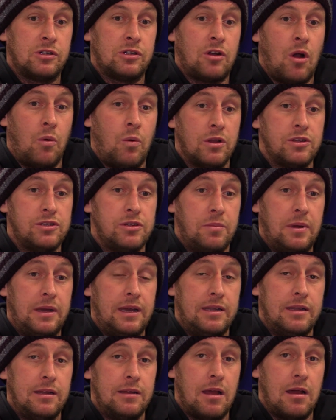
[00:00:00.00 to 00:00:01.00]
on to
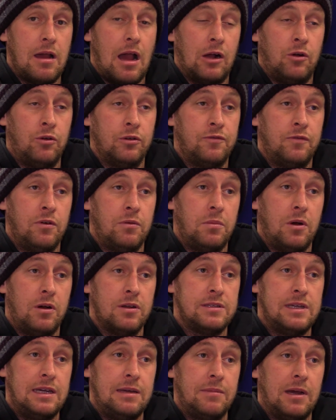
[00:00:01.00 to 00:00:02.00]
being a good football
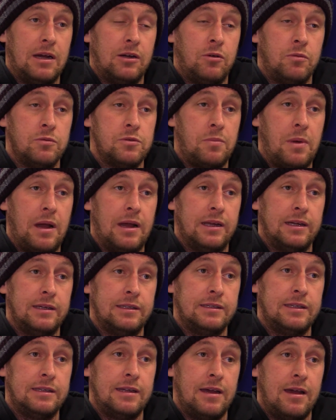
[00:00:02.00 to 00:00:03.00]
team that comes back
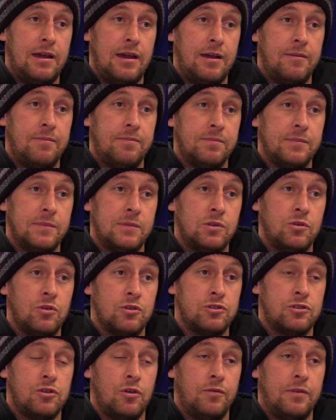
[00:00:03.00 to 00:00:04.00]
and
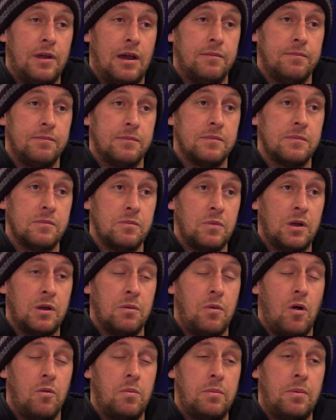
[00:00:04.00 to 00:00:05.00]
does stuff that we
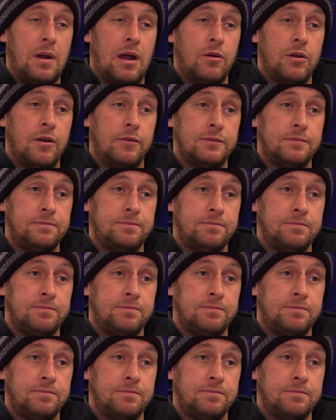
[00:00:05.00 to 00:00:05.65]
can both be proud of.